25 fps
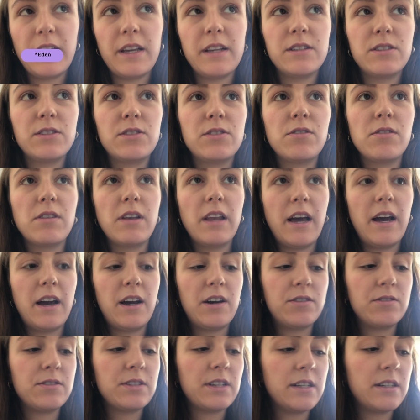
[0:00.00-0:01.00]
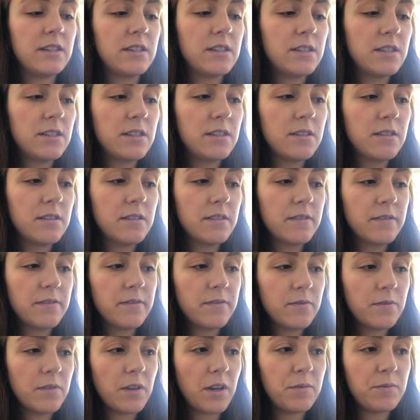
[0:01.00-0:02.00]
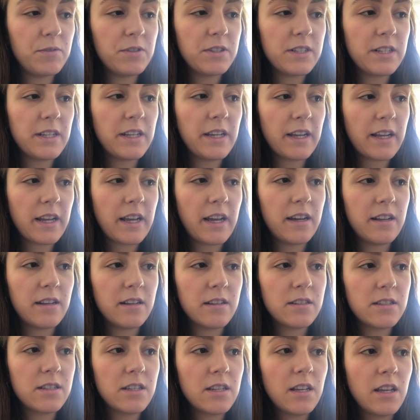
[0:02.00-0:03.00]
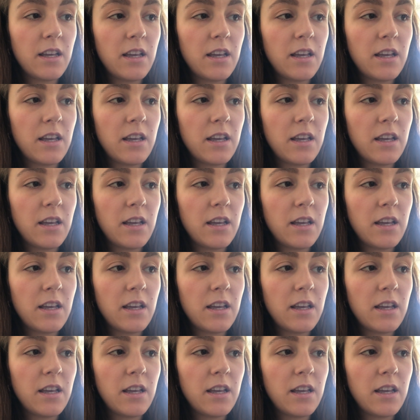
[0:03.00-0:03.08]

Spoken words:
It's too loud, and obviously I can't